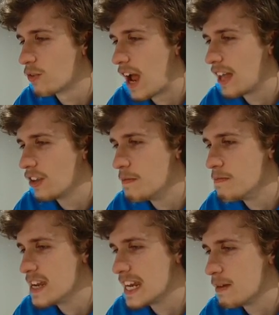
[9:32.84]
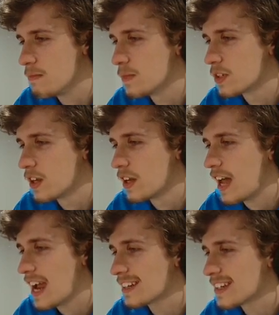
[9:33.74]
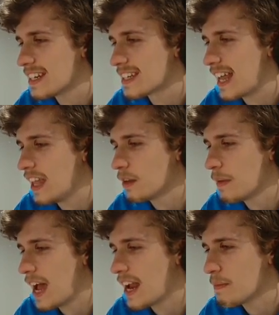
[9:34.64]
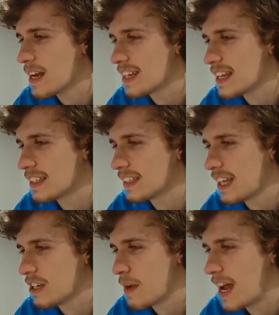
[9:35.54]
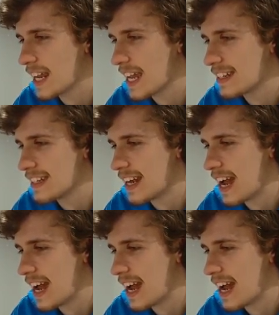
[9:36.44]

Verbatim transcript: random memes. I guess it's Slenderman. I mean, Slenderman, I guess, is an